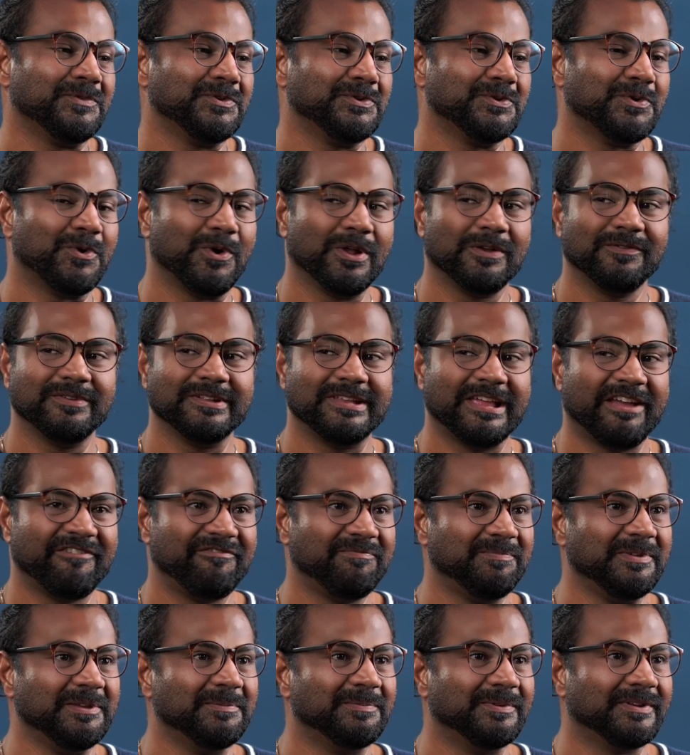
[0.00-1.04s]
you always
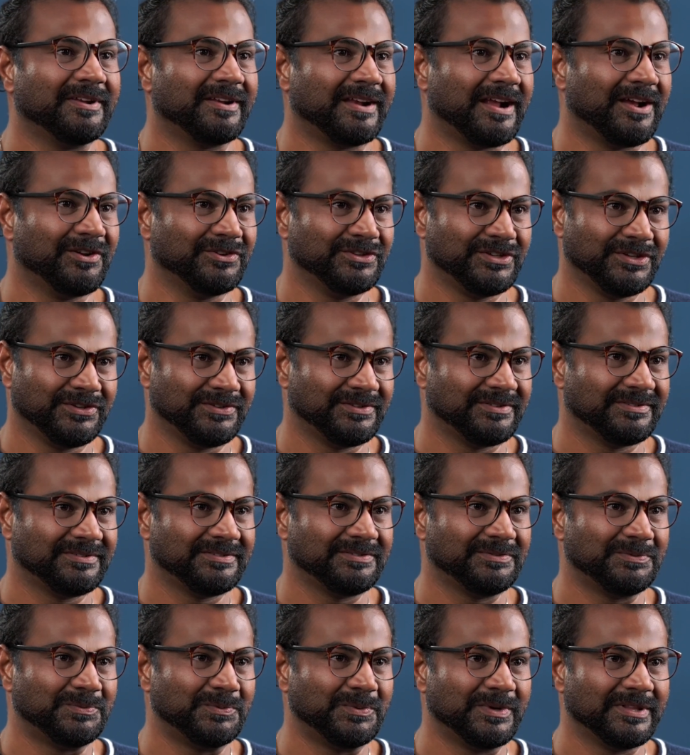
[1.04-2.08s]
have people around you.
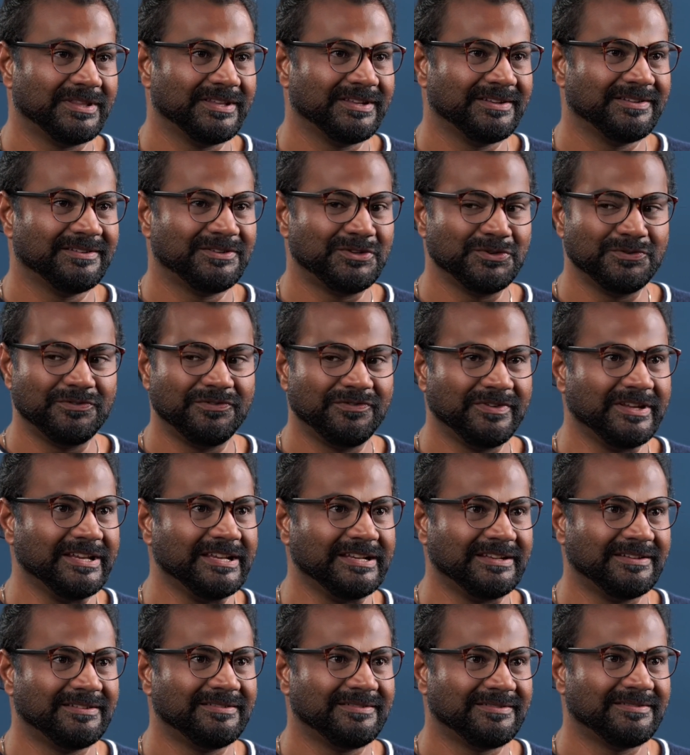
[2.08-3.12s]
Within 2
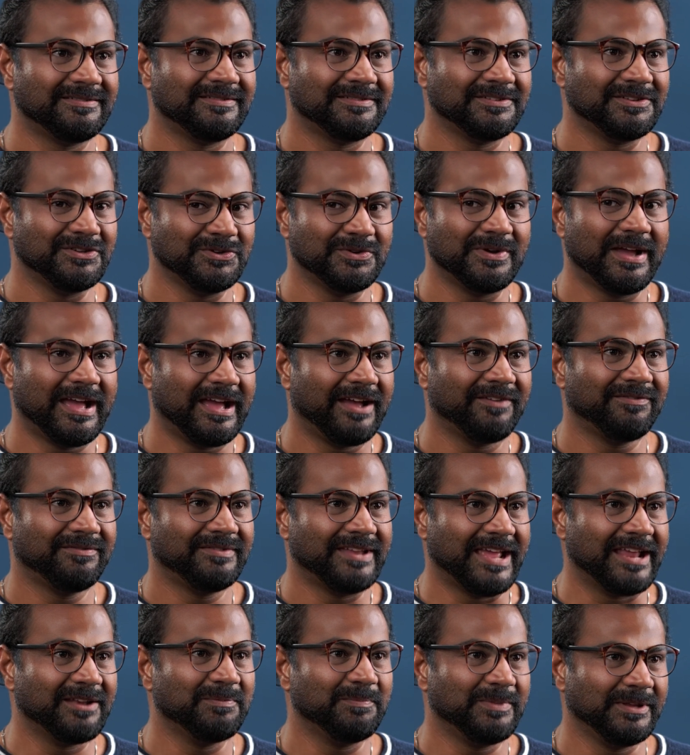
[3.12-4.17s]
feet, you
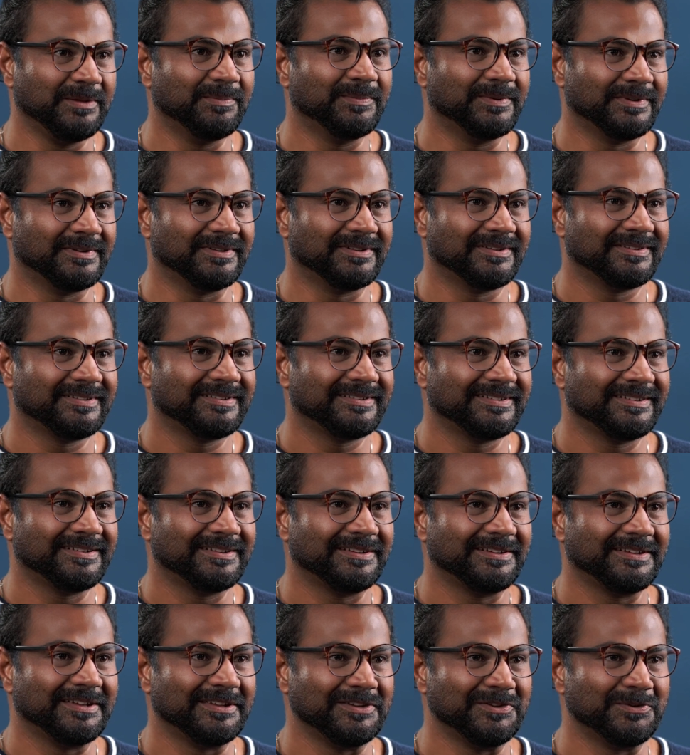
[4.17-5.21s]
have 10 people.
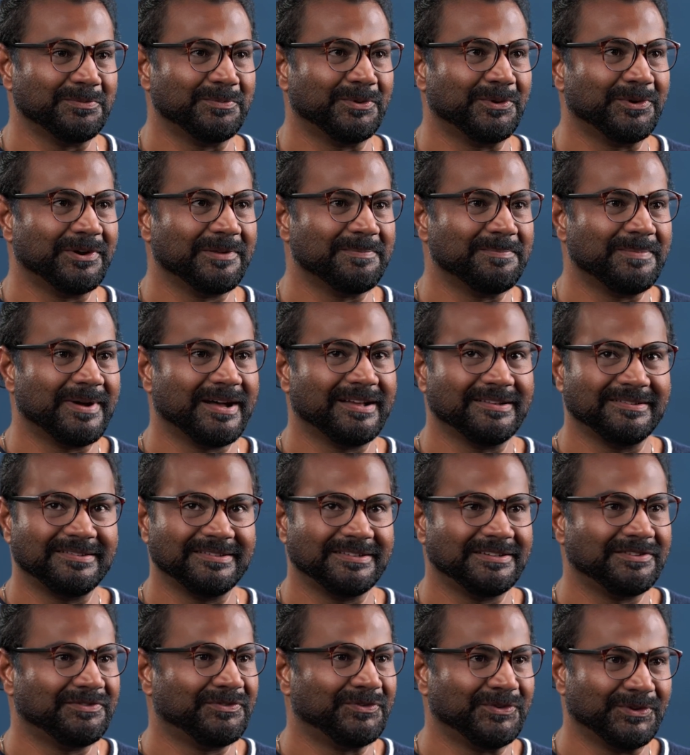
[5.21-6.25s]
You board a
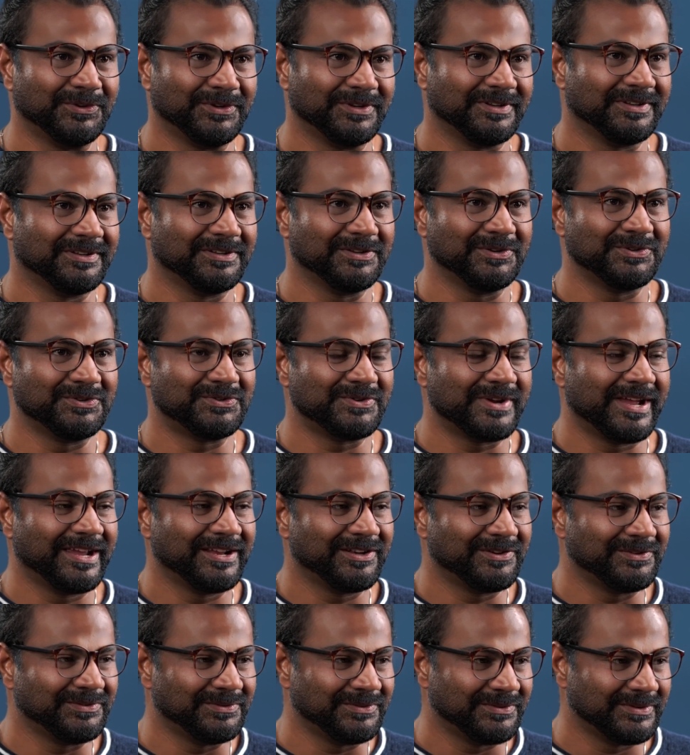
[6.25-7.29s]
bus, it's full. You're
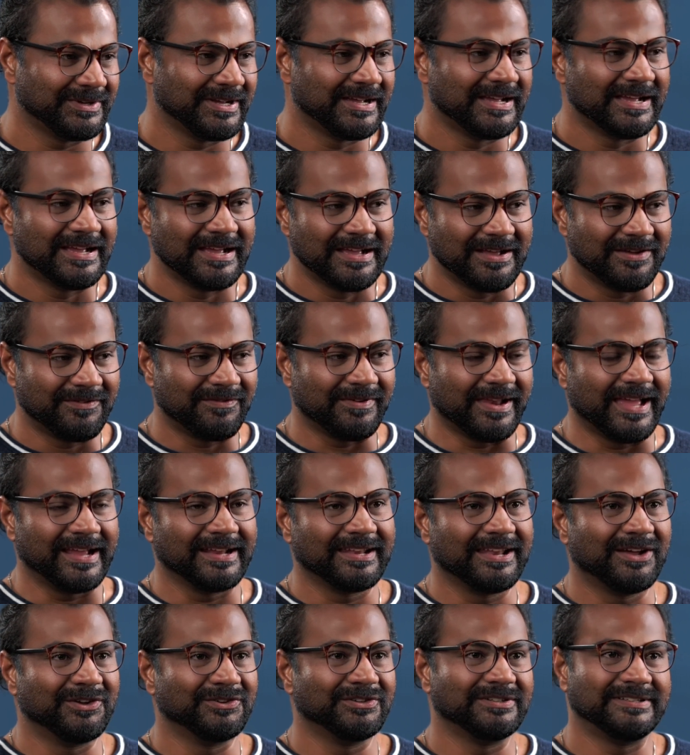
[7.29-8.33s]
trying to
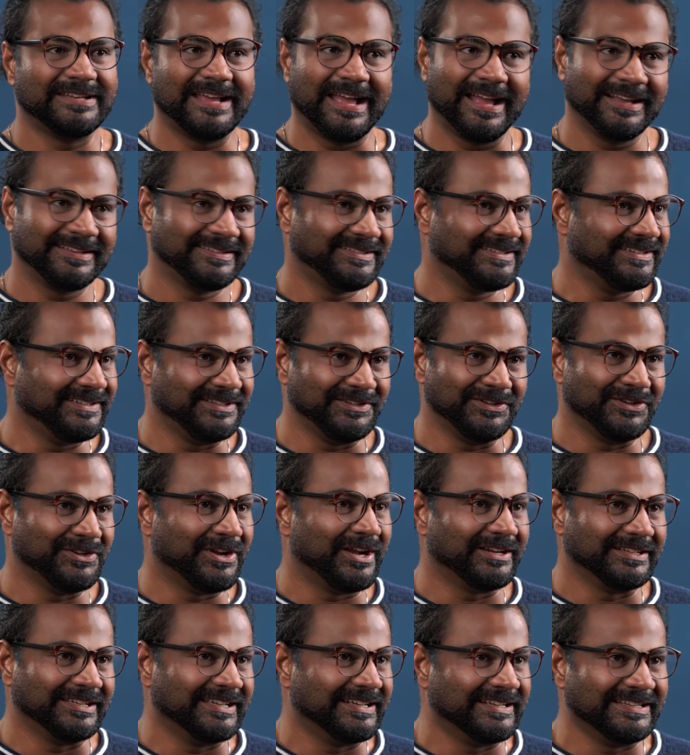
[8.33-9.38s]
flag down a taxi, you're
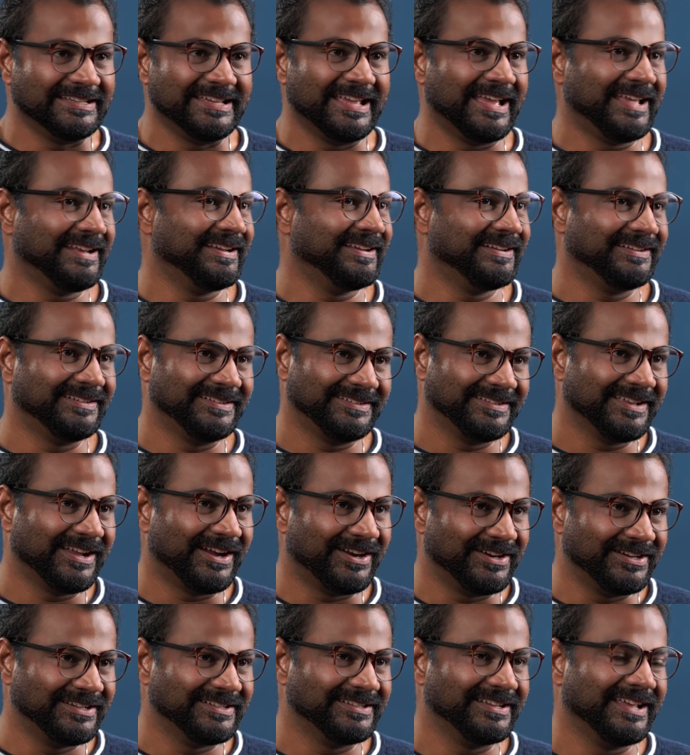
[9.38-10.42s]
not gonna get it. It's
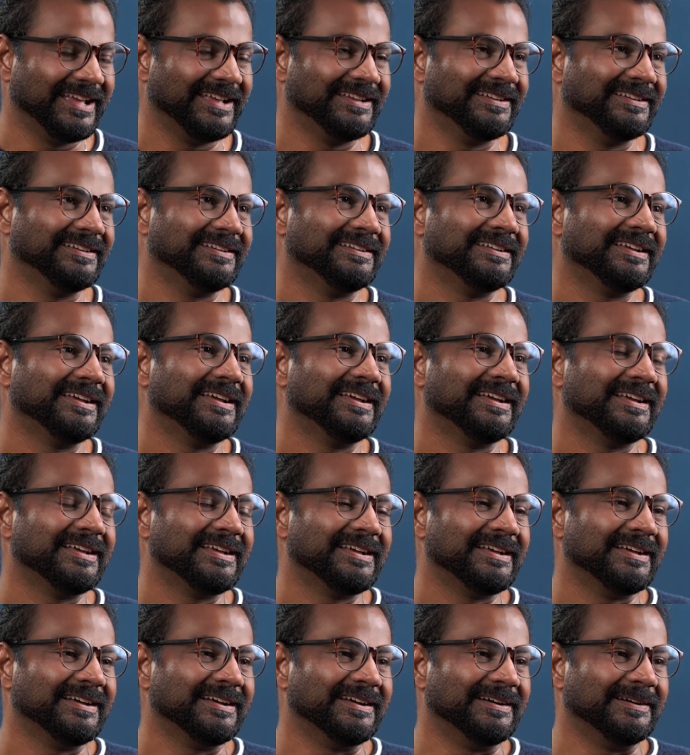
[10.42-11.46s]
hard to get
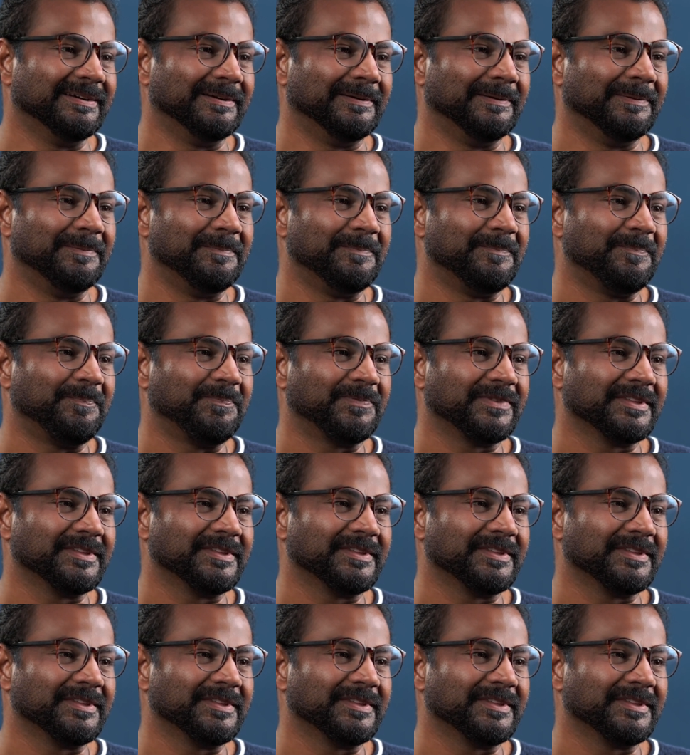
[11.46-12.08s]
it.